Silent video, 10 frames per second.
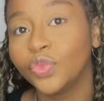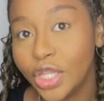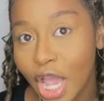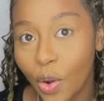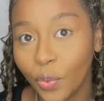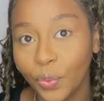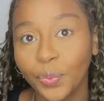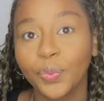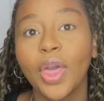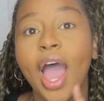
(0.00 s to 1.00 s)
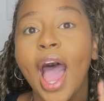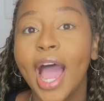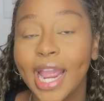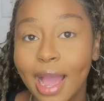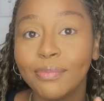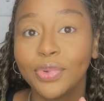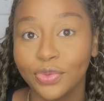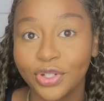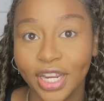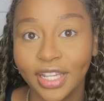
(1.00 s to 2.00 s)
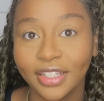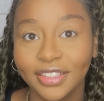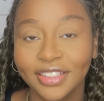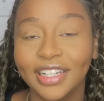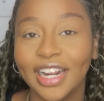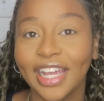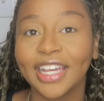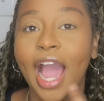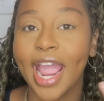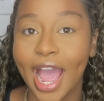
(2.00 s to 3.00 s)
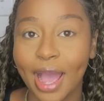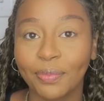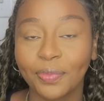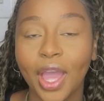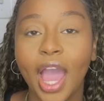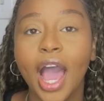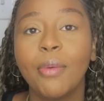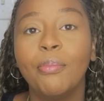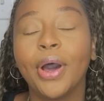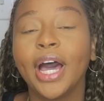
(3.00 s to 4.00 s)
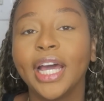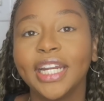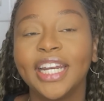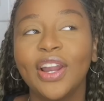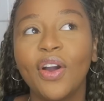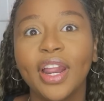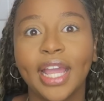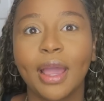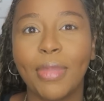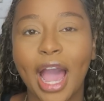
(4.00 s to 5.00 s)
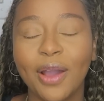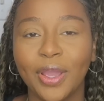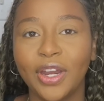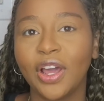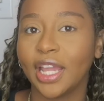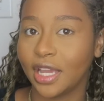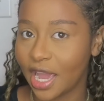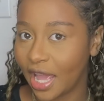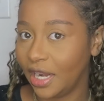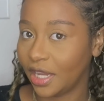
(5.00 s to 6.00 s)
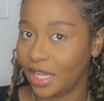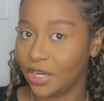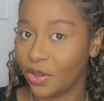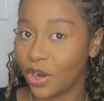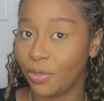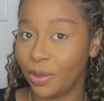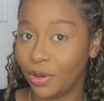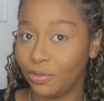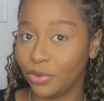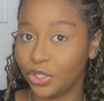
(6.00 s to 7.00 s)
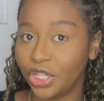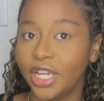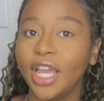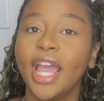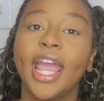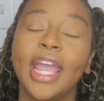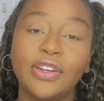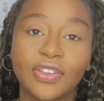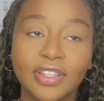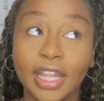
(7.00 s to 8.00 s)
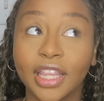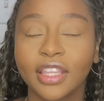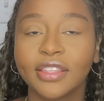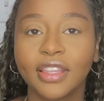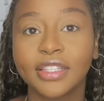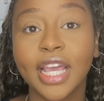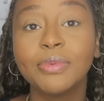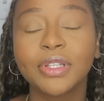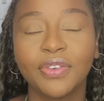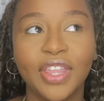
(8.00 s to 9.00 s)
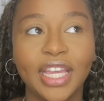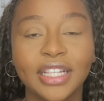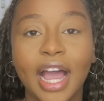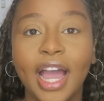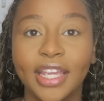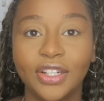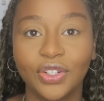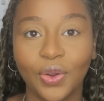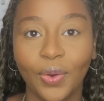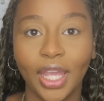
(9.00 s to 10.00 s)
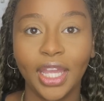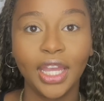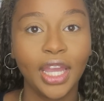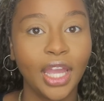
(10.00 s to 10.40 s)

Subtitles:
Now, I am bougie. Like, I am. But not in like a bad way. Not like I looking down on people bougie. And just like the types of things that I enjoy